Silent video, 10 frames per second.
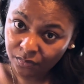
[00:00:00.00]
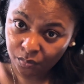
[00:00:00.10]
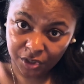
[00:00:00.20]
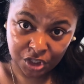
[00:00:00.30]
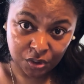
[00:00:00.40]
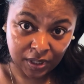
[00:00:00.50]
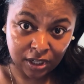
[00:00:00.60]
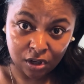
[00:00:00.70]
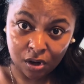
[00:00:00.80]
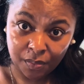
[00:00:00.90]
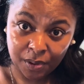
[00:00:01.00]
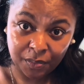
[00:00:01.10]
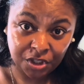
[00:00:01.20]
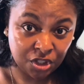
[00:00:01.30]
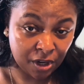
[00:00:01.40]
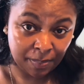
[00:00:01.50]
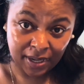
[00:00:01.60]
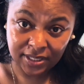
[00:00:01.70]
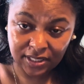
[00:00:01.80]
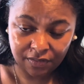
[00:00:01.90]
Once you get it going, once you start
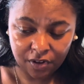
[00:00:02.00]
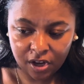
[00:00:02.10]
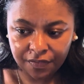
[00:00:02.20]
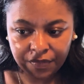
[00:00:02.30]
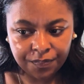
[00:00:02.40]
paying stuff off,